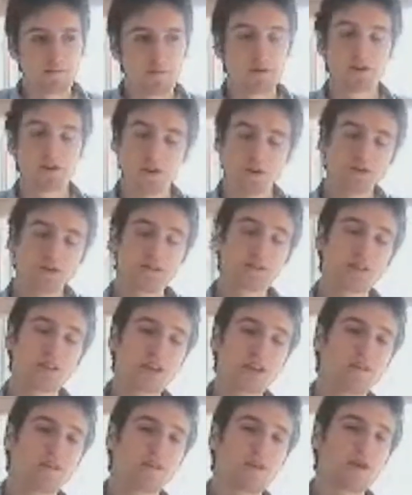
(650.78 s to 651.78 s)
Don't you
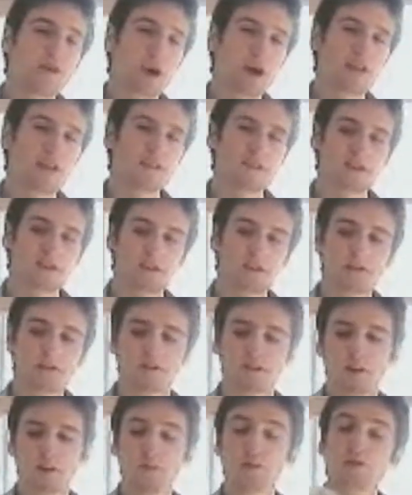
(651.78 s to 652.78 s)
think if you asked her, you
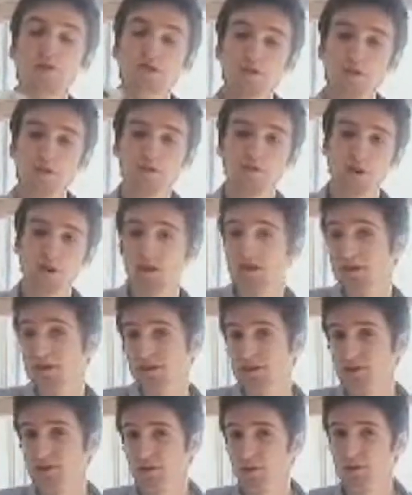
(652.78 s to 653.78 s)
say, would you throw
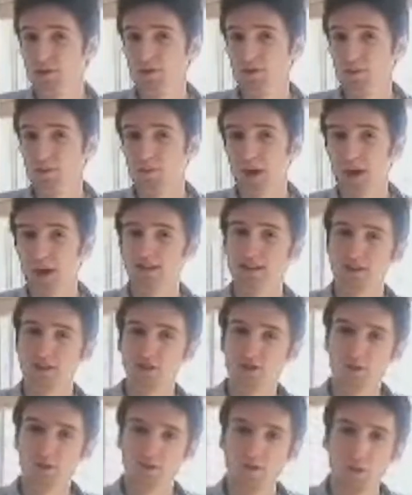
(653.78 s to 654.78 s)
this two of spades
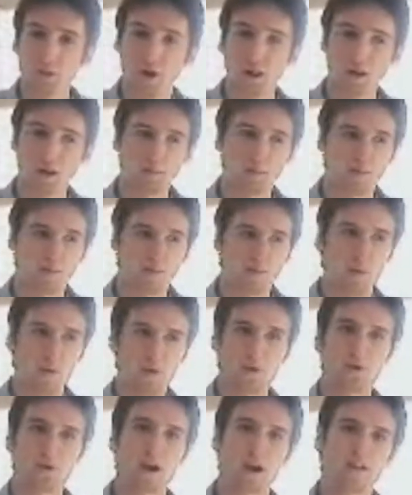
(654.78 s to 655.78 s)
into his wallet
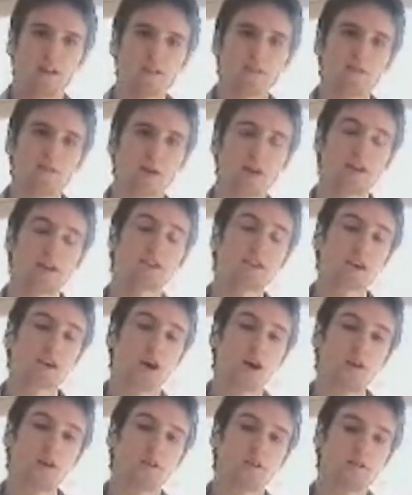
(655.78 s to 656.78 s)
before you guys get ready to
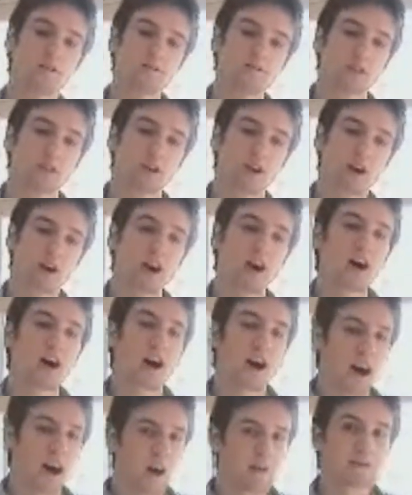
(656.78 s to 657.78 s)
go?
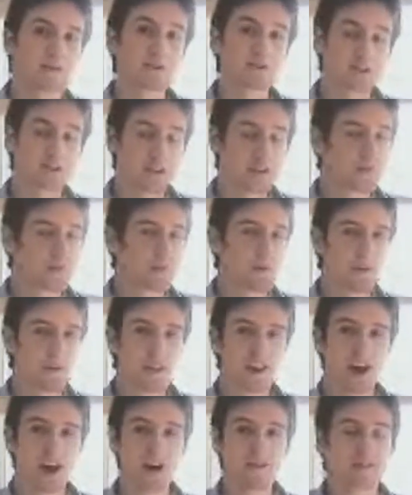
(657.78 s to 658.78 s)
I'm sure she could pull
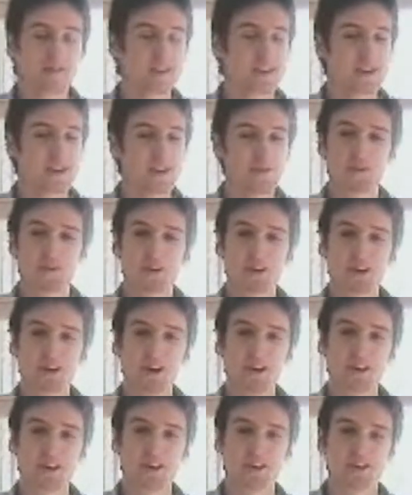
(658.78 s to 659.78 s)
it off and he wouldn't
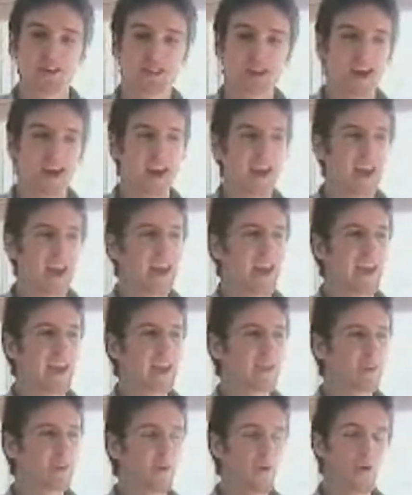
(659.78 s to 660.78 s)
notice.
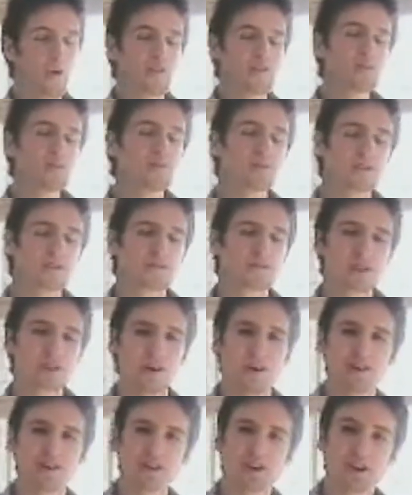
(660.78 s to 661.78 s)
The only person who would
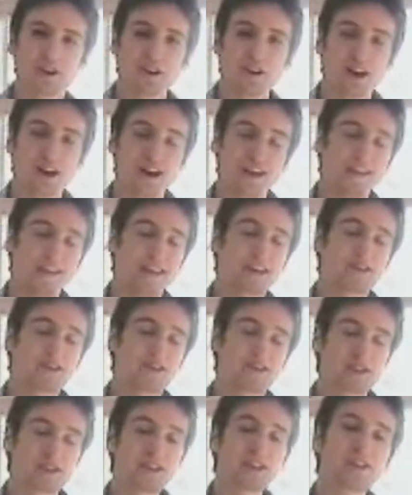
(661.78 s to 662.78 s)
know is her, and then
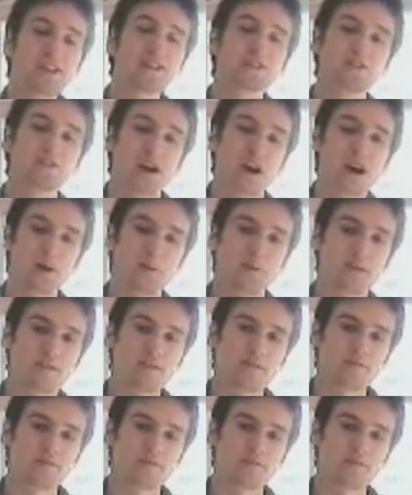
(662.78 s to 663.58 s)
she's your helper.